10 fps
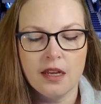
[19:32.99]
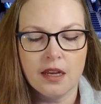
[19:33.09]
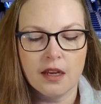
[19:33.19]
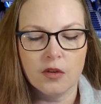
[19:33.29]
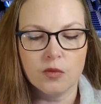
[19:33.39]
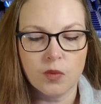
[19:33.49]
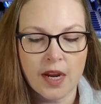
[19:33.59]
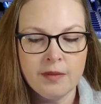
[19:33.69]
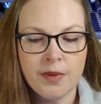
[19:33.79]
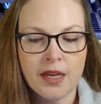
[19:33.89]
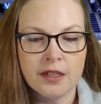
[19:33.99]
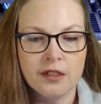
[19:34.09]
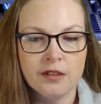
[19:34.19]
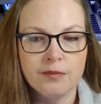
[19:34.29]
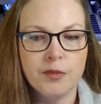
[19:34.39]
Uh,
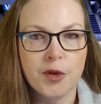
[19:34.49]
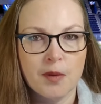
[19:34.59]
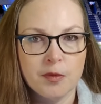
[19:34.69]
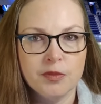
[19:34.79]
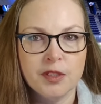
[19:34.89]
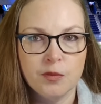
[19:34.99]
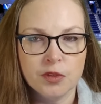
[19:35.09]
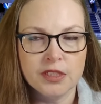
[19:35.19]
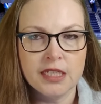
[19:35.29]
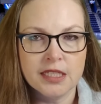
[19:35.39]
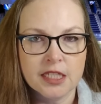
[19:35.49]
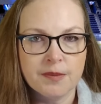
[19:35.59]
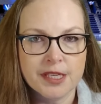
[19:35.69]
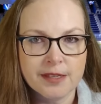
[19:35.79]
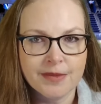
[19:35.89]
Reinbacher probably will need to
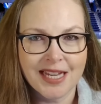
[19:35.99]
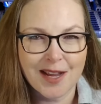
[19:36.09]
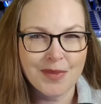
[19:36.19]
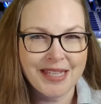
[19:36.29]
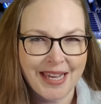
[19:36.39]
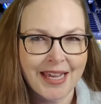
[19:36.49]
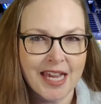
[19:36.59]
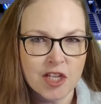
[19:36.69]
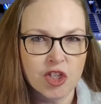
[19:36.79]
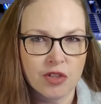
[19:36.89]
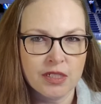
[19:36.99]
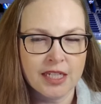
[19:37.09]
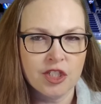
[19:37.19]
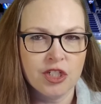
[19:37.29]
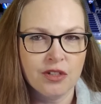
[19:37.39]
spend some time in the AHL
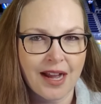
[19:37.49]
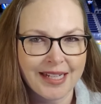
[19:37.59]
next year.